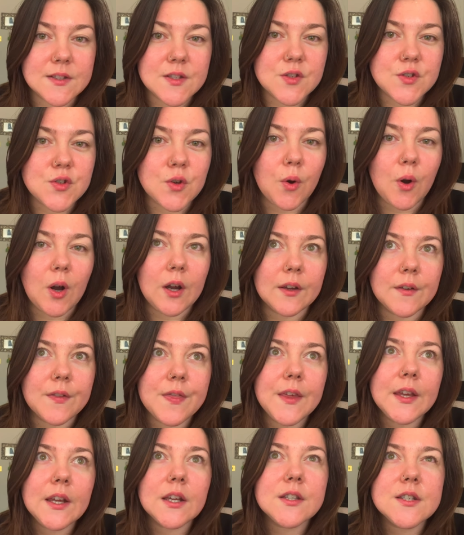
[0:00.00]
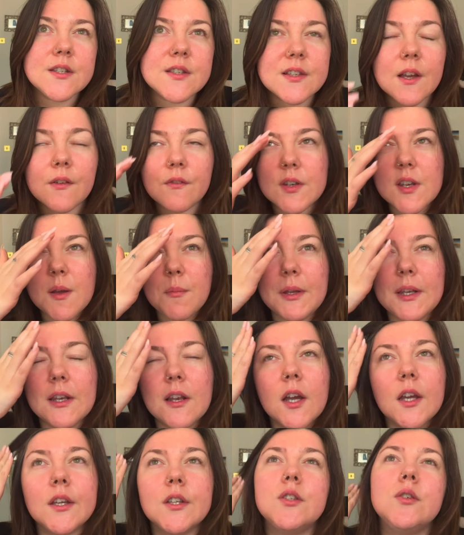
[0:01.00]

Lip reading: So I think I discovered them in like